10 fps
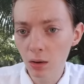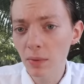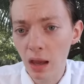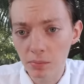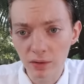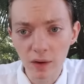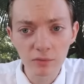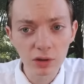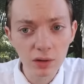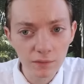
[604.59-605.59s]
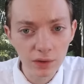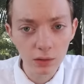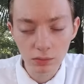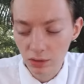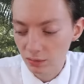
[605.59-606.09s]
Well, maybe. If I'm really
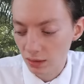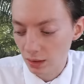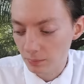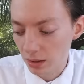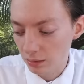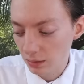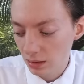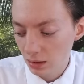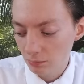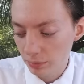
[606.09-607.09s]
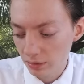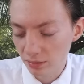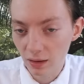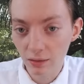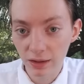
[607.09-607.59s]
feeling it, then I might. But
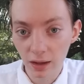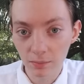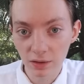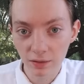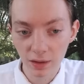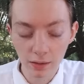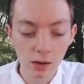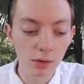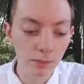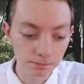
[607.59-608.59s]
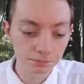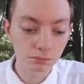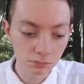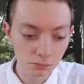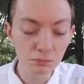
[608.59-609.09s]
it's not like I'm going to say, all right,
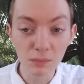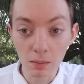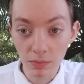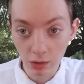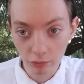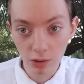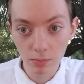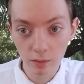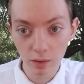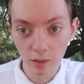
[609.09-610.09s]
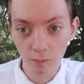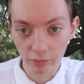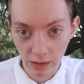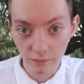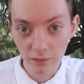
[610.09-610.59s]
McRib,
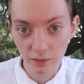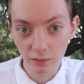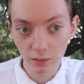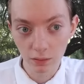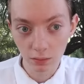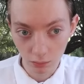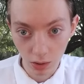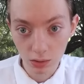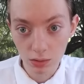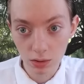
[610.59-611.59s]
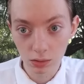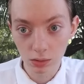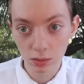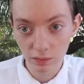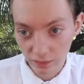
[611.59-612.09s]
breakfast, lunch,
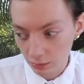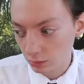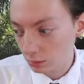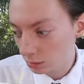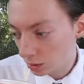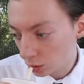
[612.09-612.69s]
dinner.